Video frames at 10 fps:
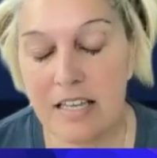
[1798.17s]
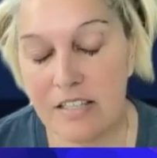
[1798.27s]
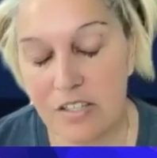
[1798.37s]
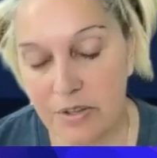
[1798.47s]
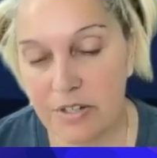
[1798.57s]

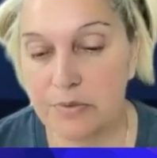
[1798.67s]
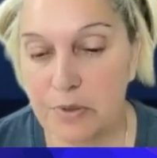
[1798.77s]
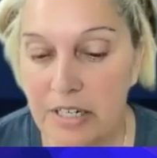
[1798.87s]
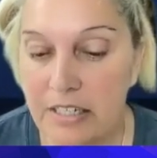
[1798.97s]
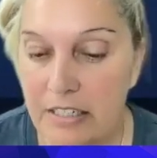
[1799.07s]
And so
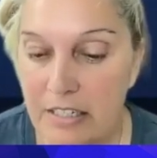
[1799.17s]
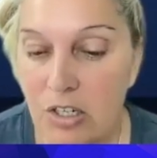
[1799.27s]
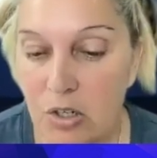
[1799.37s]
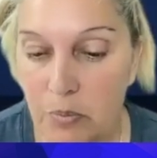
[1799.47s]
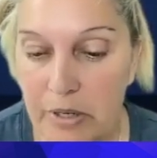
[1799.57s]
therefore,
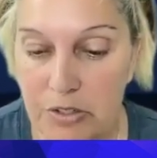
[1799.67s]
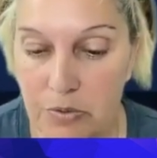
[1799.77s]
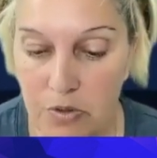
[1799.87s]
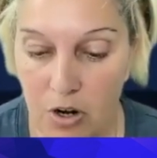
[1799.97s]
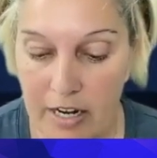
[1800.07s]
we
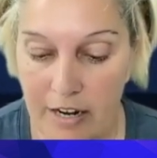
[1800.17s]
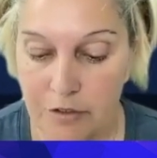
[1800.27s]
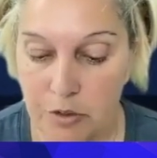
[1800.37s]
do not have